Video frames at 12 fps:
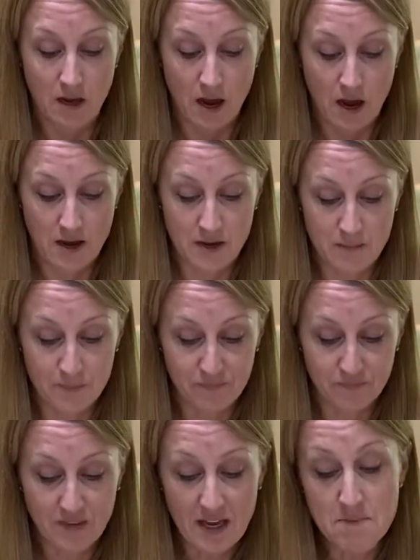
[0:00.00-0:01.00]

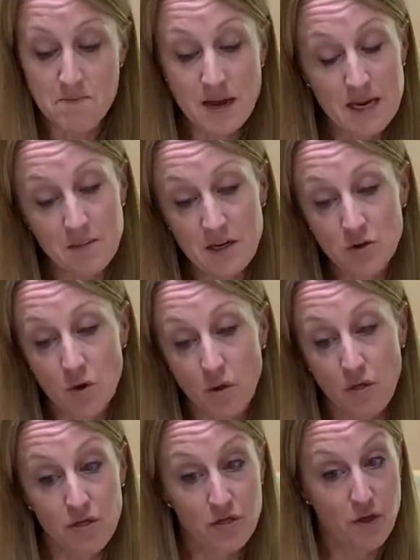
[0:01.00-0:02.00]
and maybe not
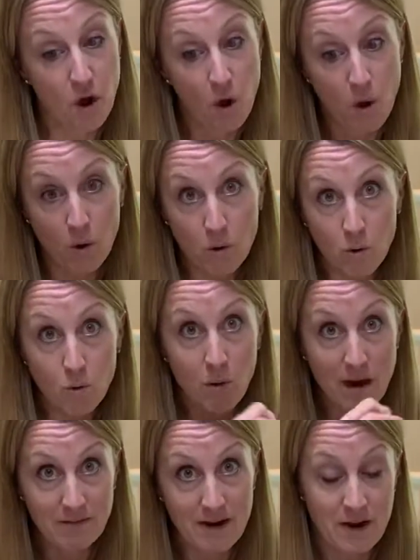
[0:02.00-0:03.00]
the whole
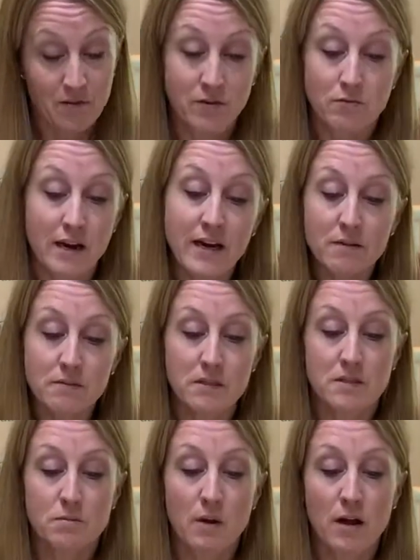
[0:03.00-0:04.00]
way around the ring
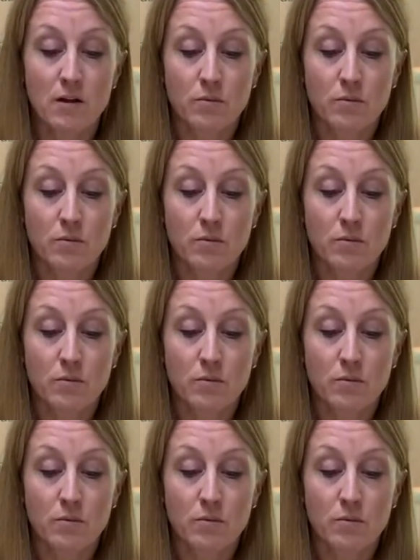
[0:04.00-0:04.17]
as well.